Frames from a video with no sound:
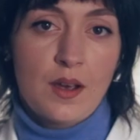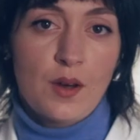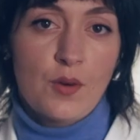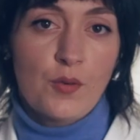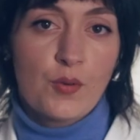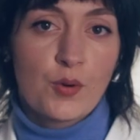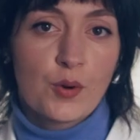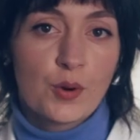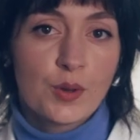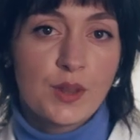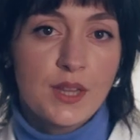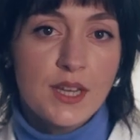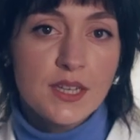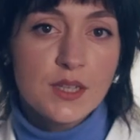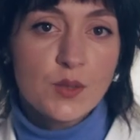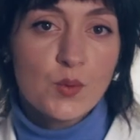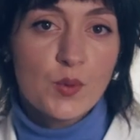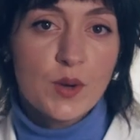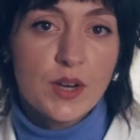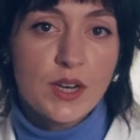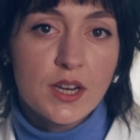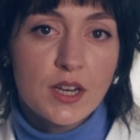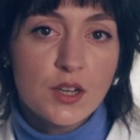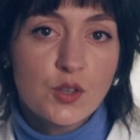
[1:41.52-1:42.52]
For this,
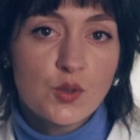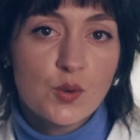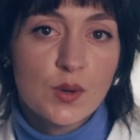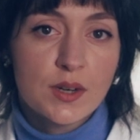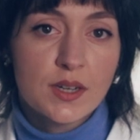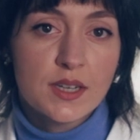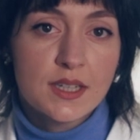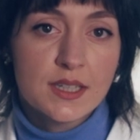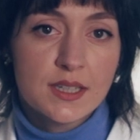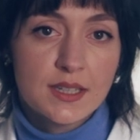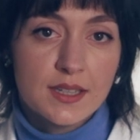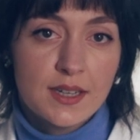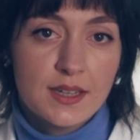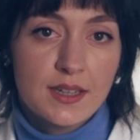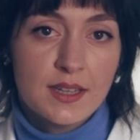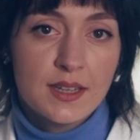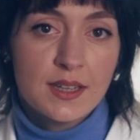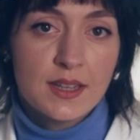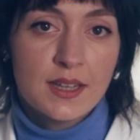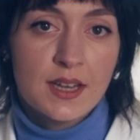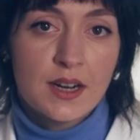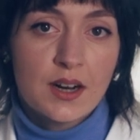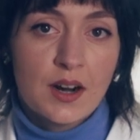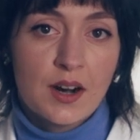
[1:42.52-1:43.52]
we need to
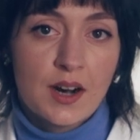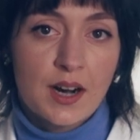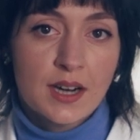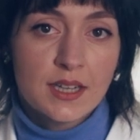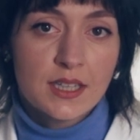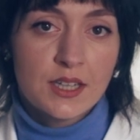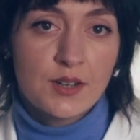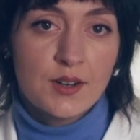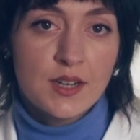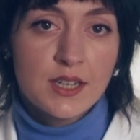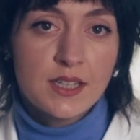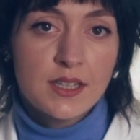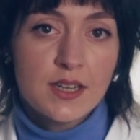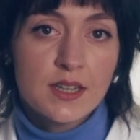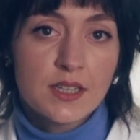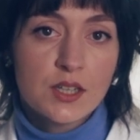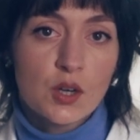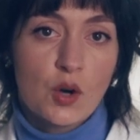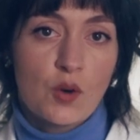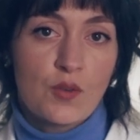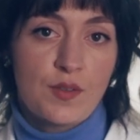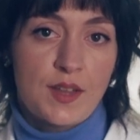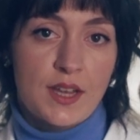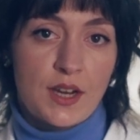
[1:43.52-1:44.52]
understand the characteristics
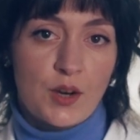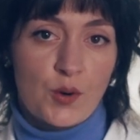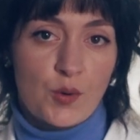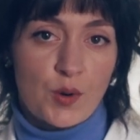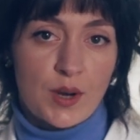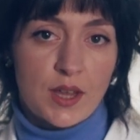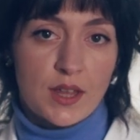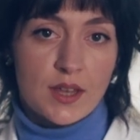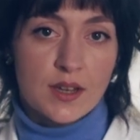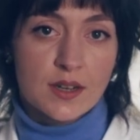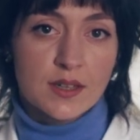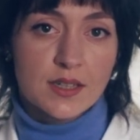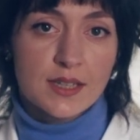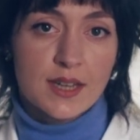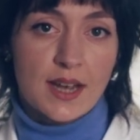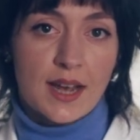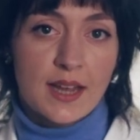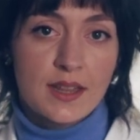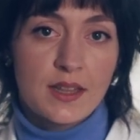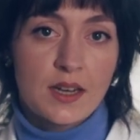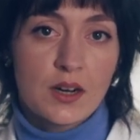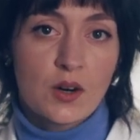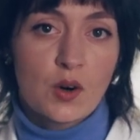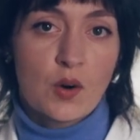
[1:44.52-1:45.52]
of the ingredients
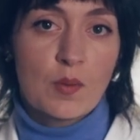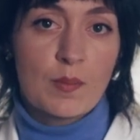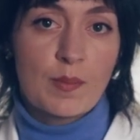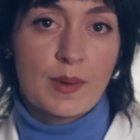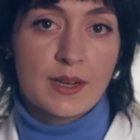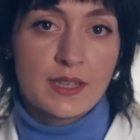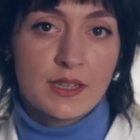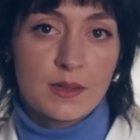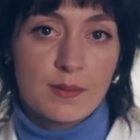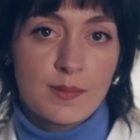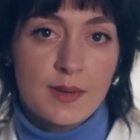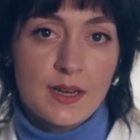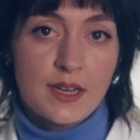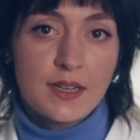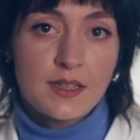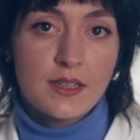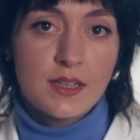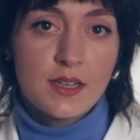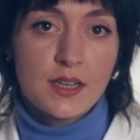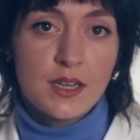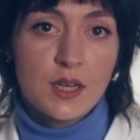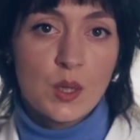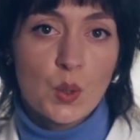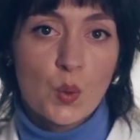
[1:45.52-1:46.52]
and their
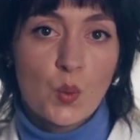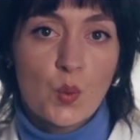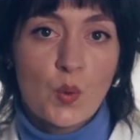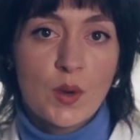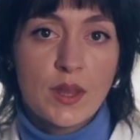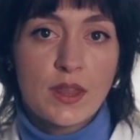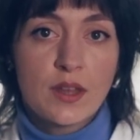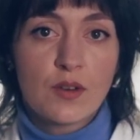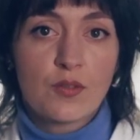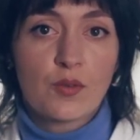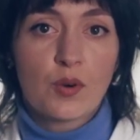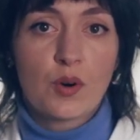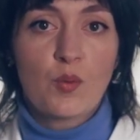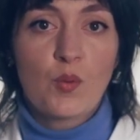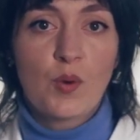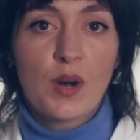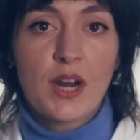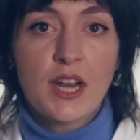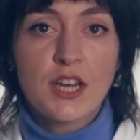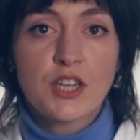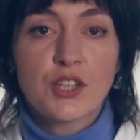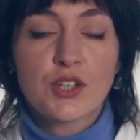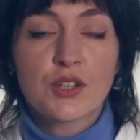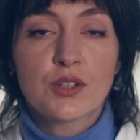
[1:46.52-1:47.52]
compatibility with the
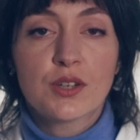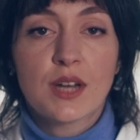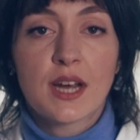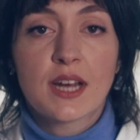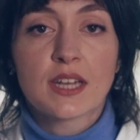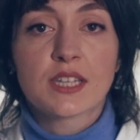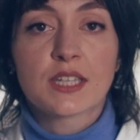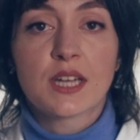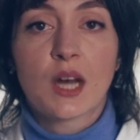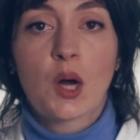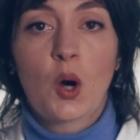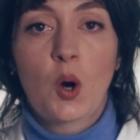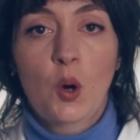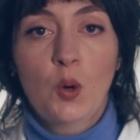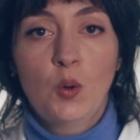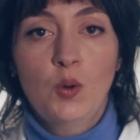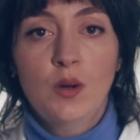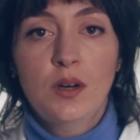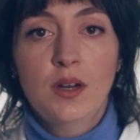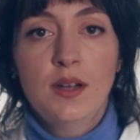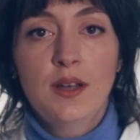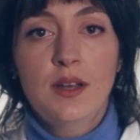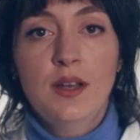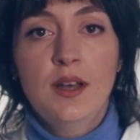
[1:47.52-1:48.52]
formulation as a
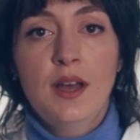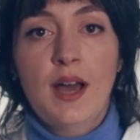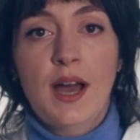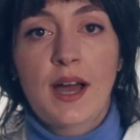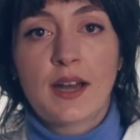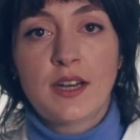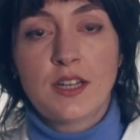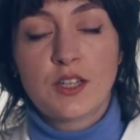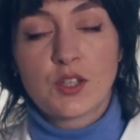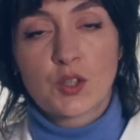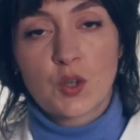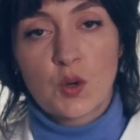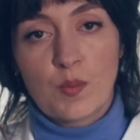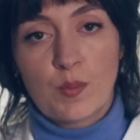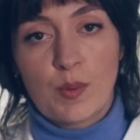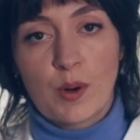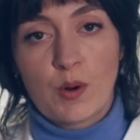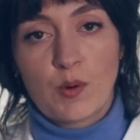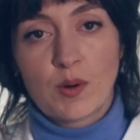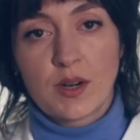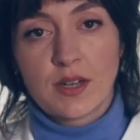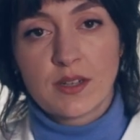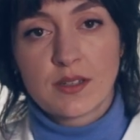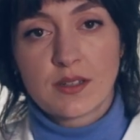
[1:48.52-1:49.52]
whole and its
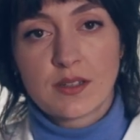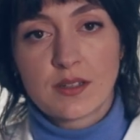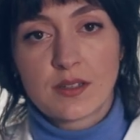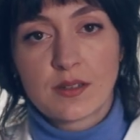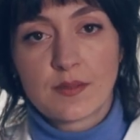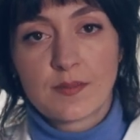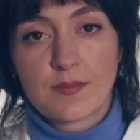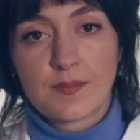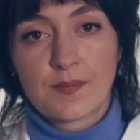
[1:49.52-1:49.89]
components.